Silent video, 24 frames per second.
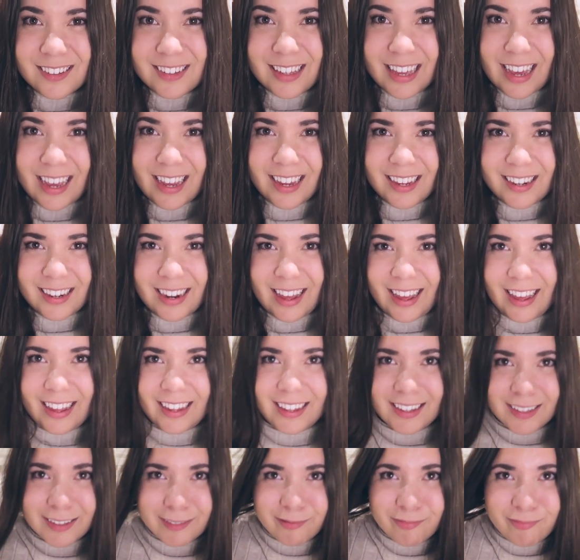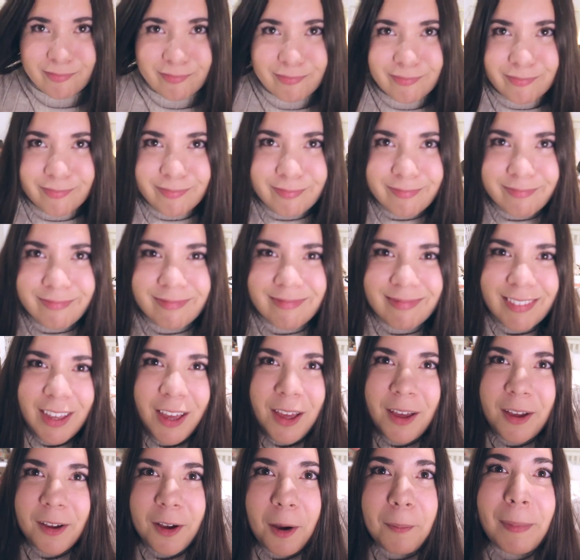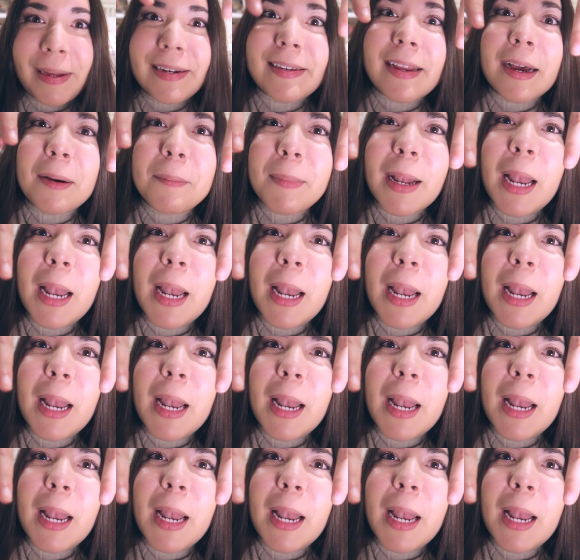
Yay, nay? Comment down